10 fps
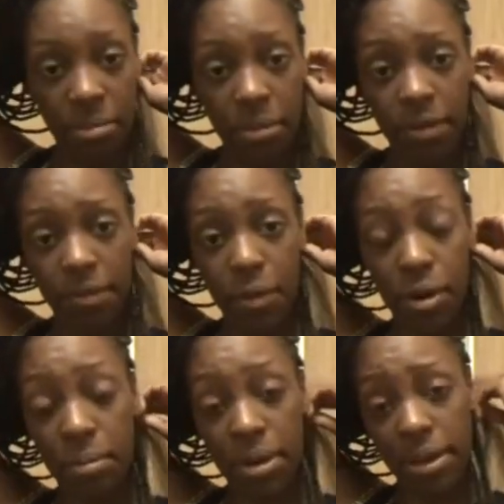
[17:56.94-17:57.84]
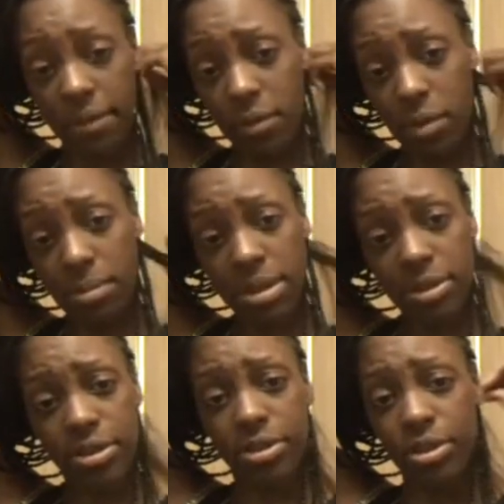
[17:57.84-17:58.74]
before, but if you want me
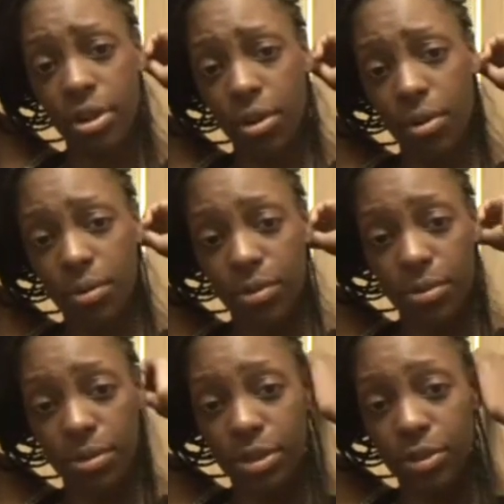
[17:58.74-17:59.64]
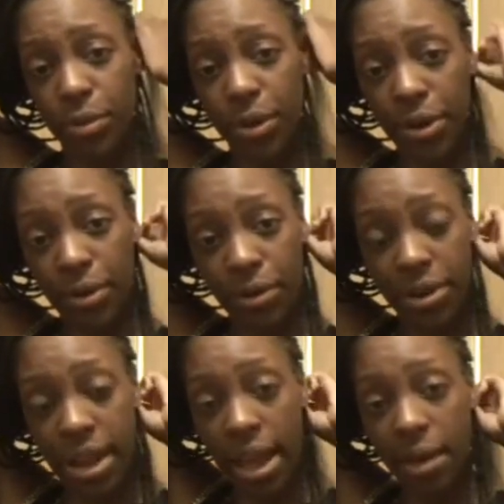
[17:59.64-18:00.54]
to do a tutorial
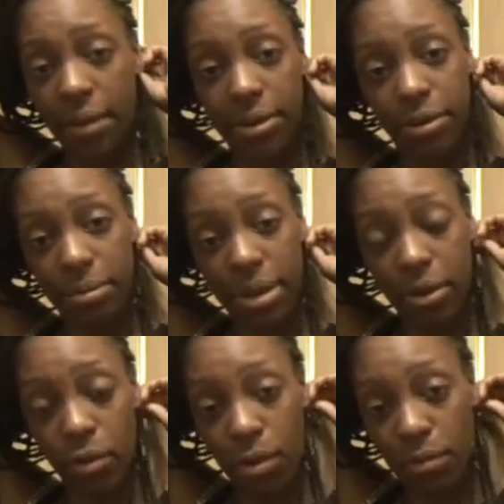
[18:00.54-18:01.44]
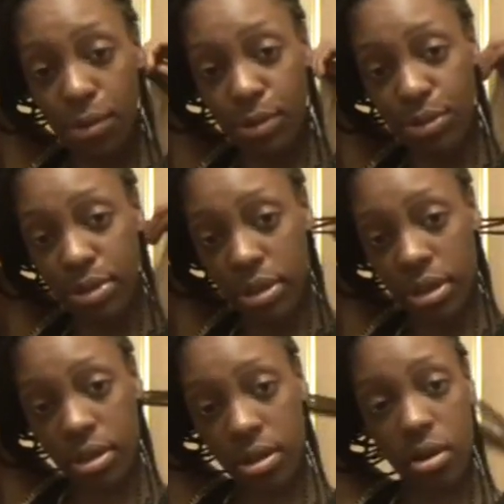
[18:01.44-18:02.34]
on how I do my cornrows
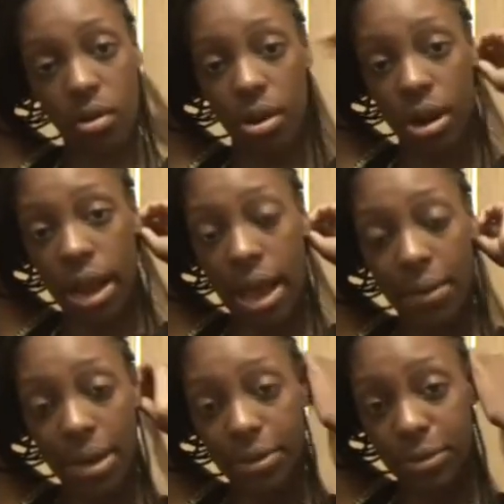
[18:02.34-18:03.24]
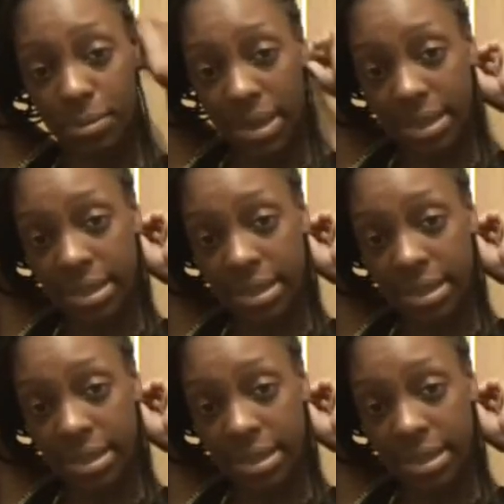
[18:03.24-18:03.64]
or how I do my